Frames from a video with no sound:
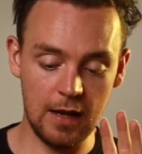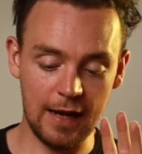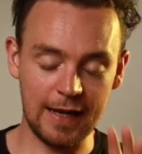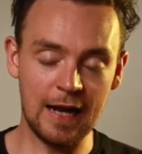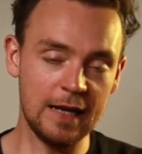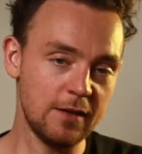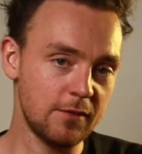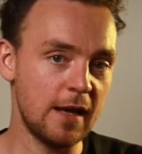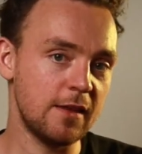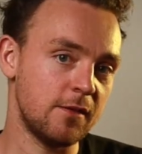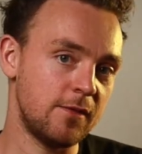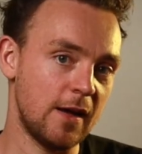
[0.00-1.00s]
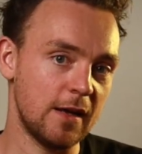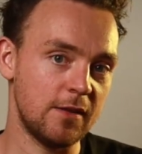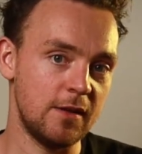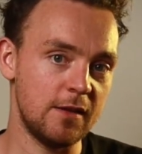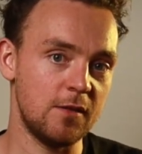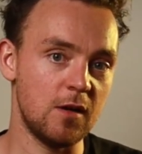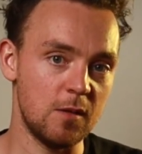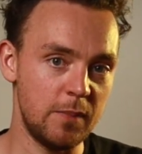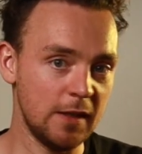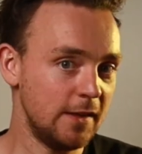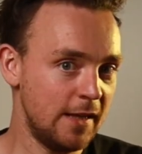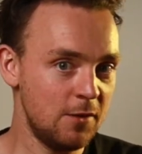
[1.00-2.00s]
I kind of like the fact that it's not a
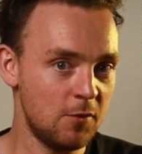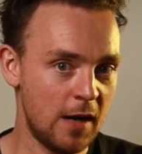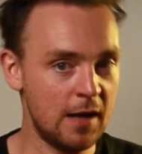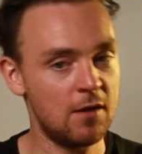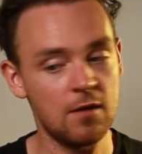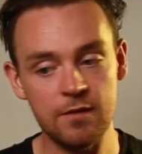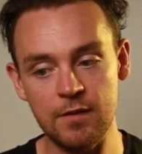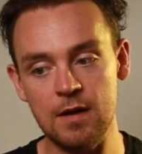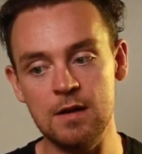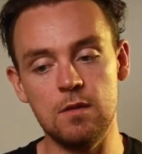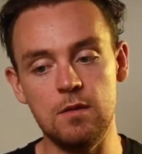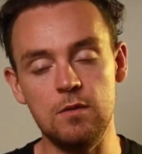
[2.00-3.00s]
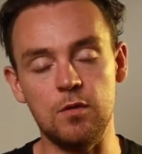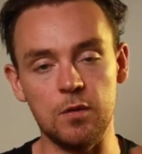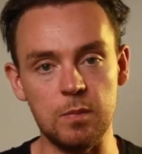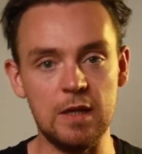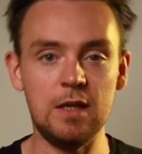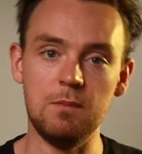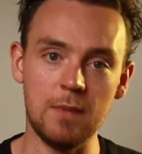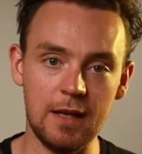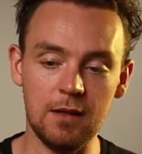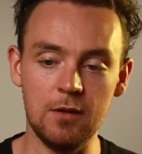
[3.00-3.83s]
built-in rain cover. It does mean you might